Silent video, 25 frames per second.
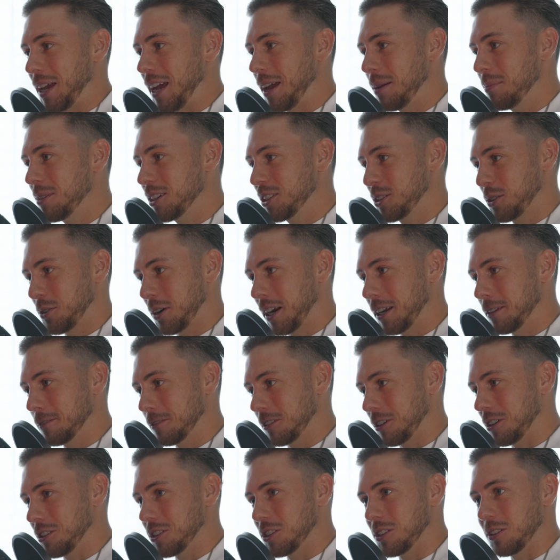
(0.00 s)
MX Creative
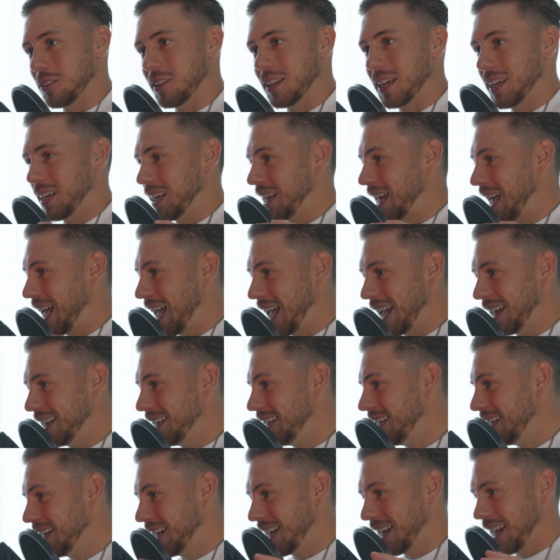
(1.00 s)
Console in
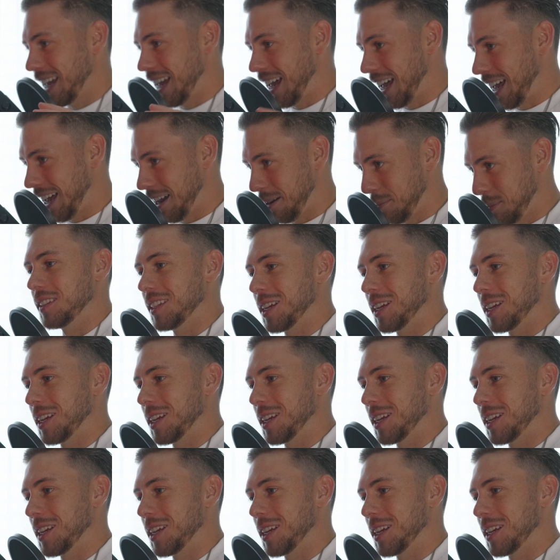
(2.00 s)
any app.